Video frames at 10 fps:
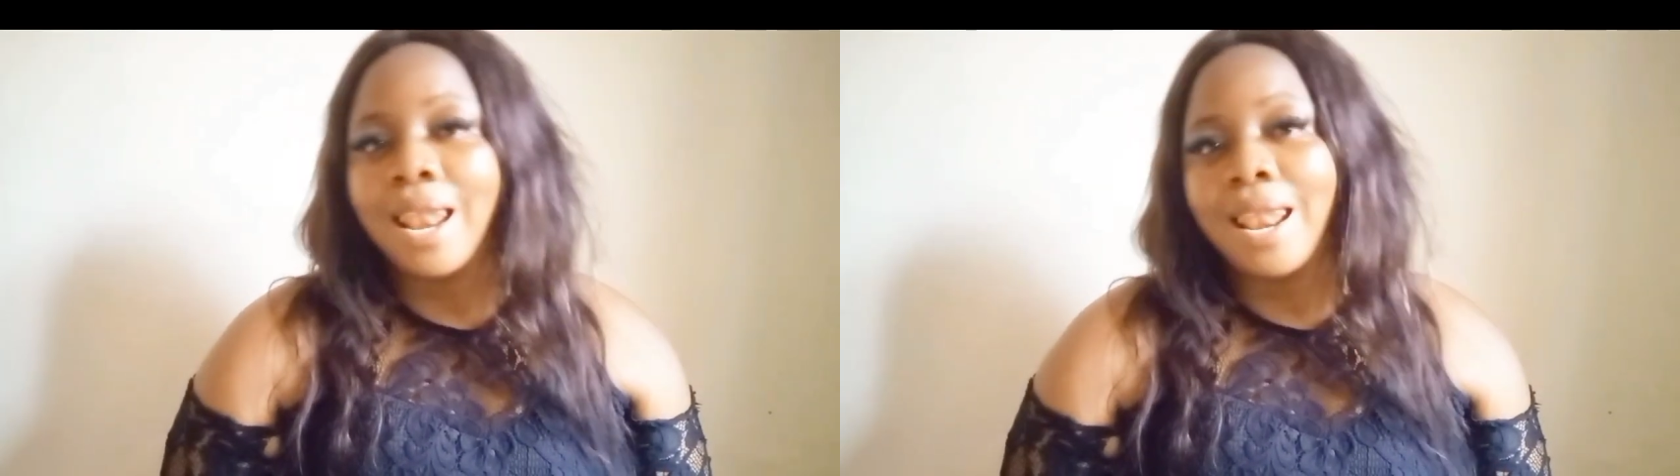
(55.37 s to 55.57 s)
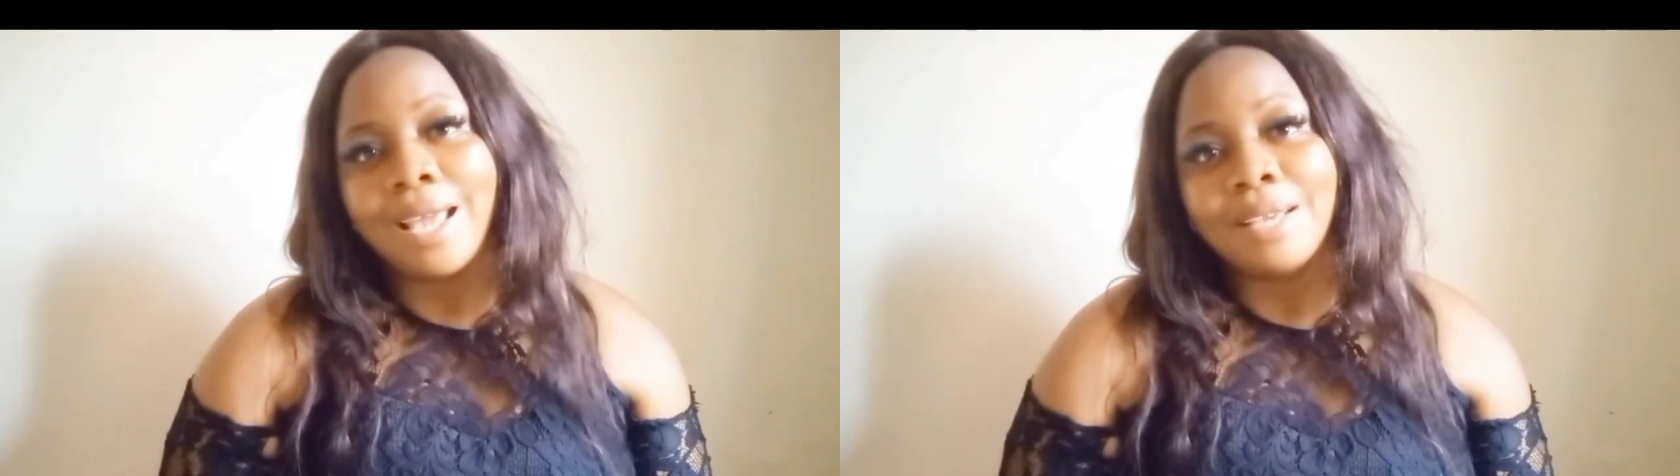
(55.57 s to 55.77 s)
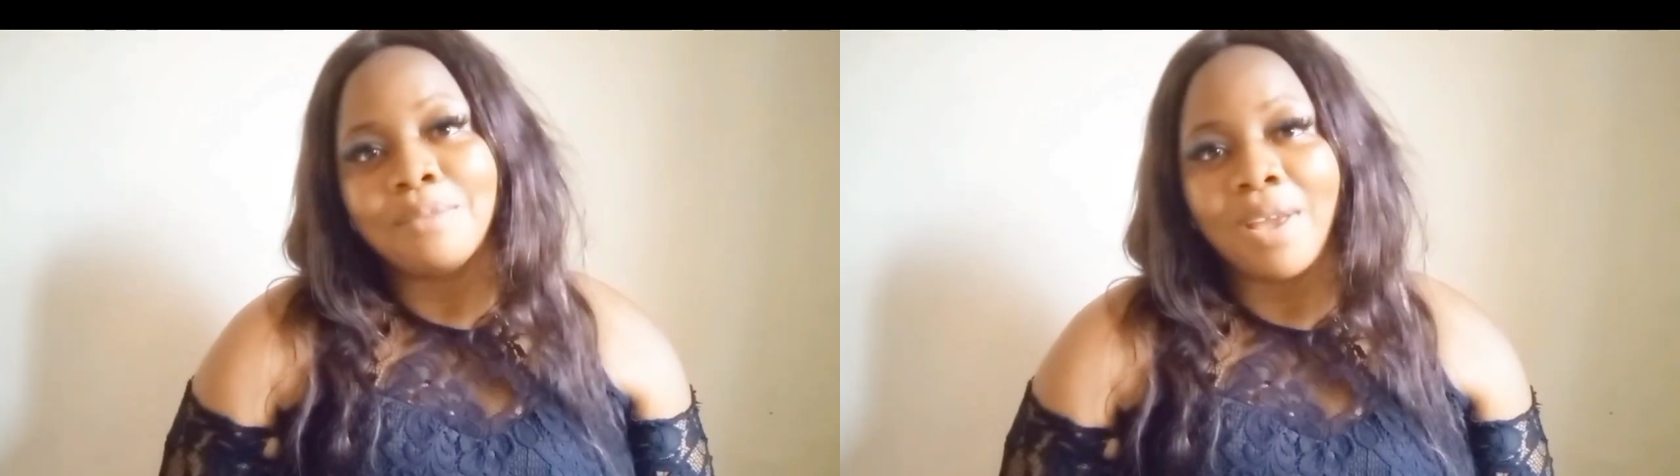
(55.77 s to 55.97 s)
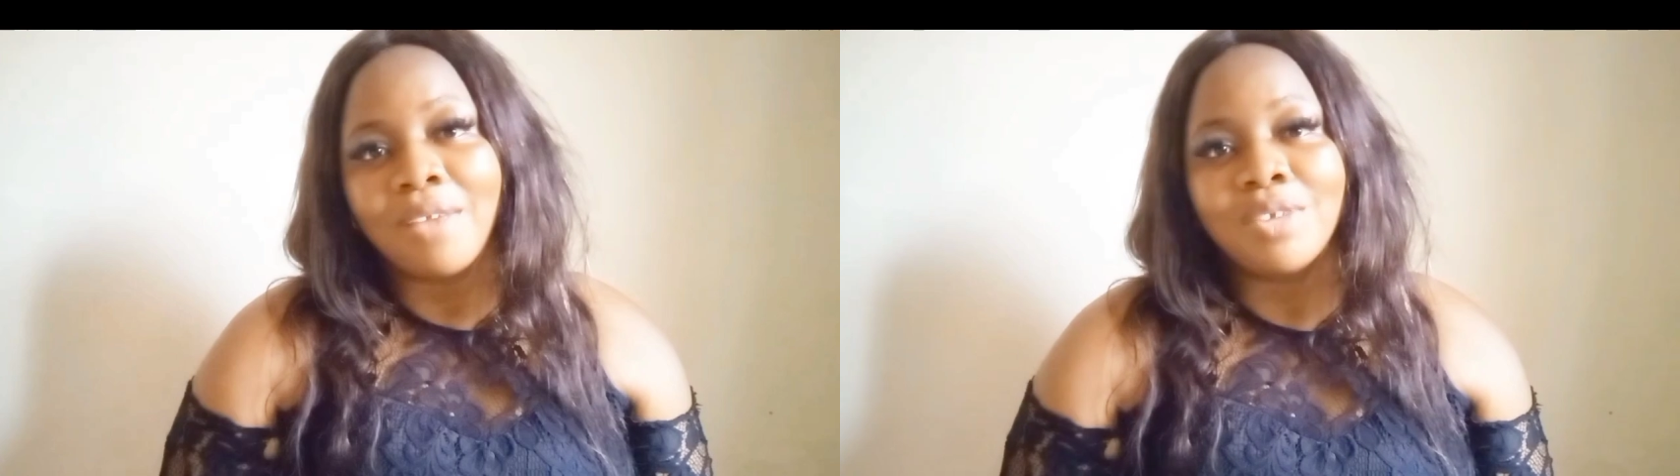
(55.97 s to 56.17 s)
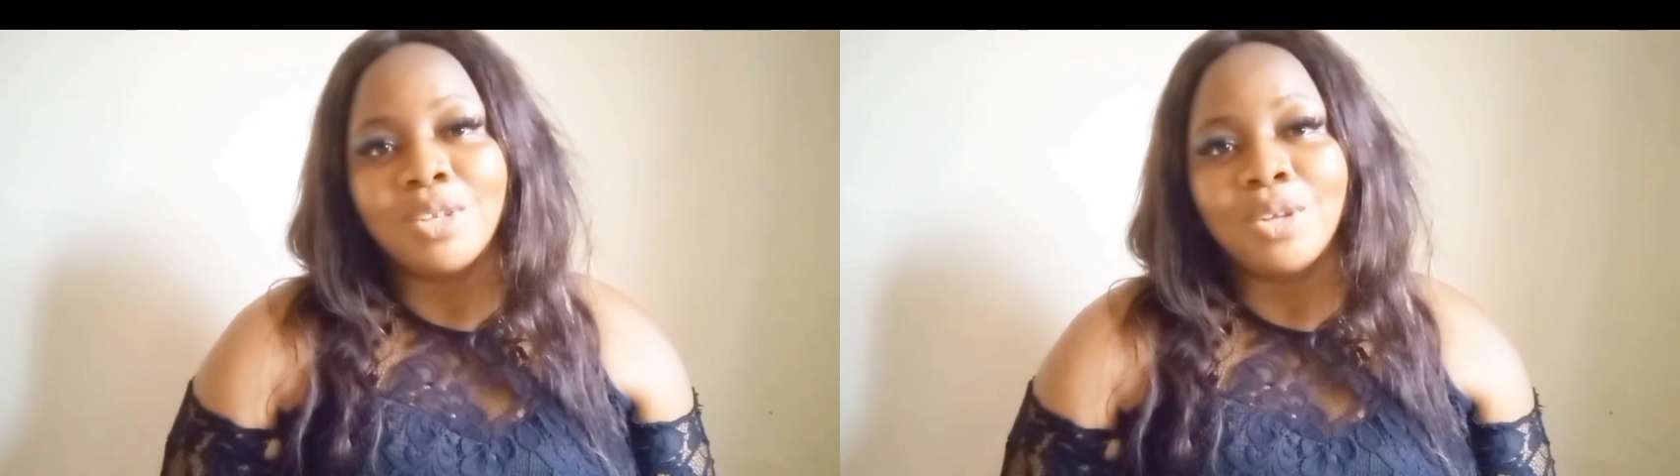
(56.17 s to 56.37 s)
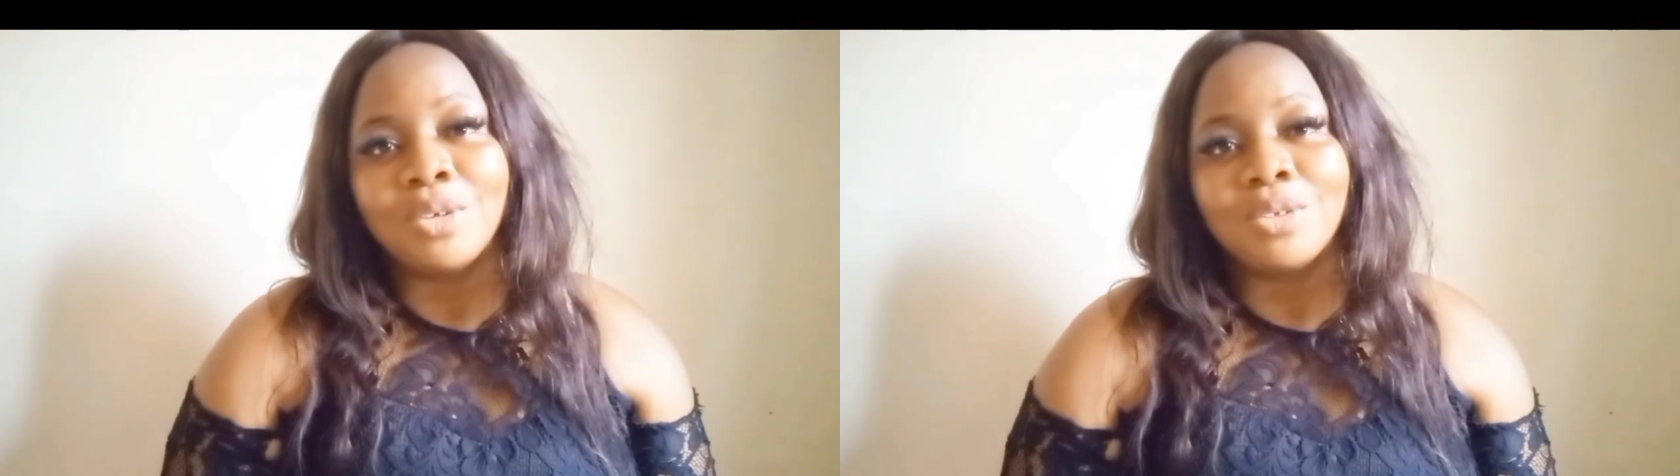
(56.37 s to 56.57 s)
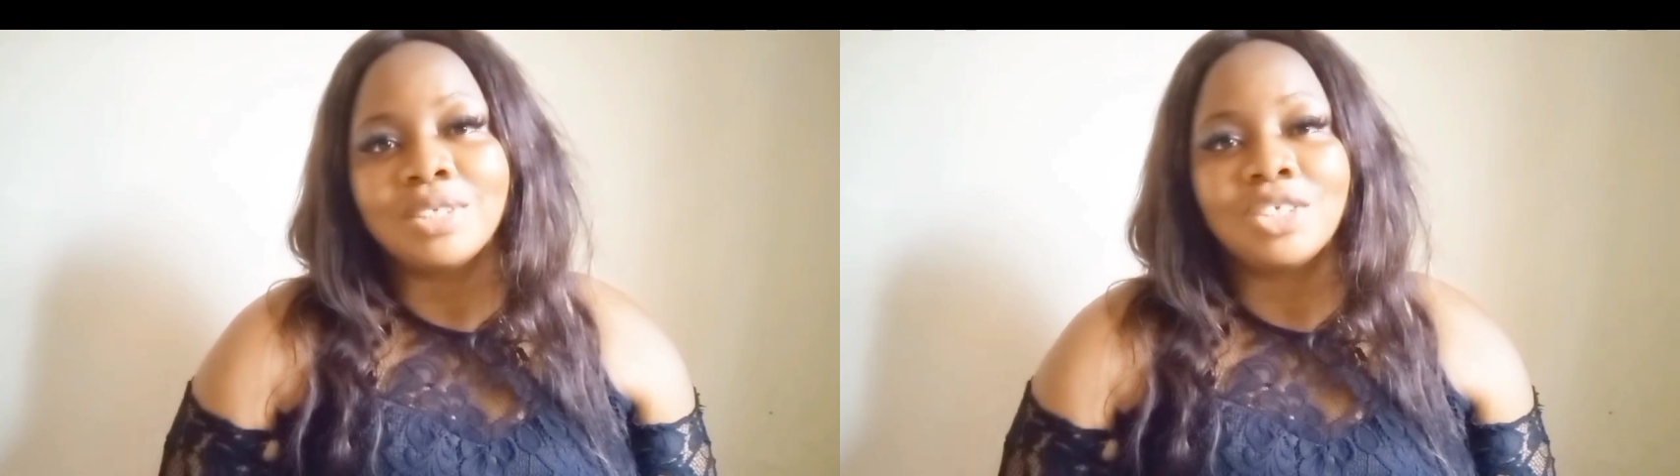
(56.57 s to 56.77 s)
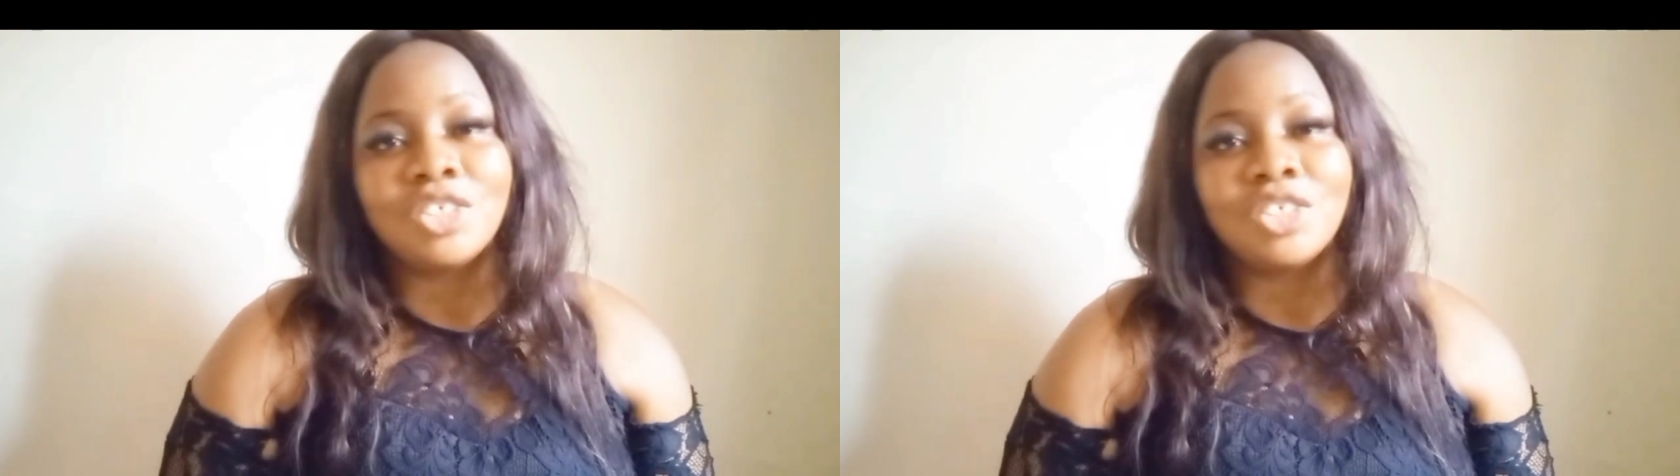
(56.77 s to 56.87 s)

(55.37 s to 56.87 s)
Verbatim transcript: Like my videos,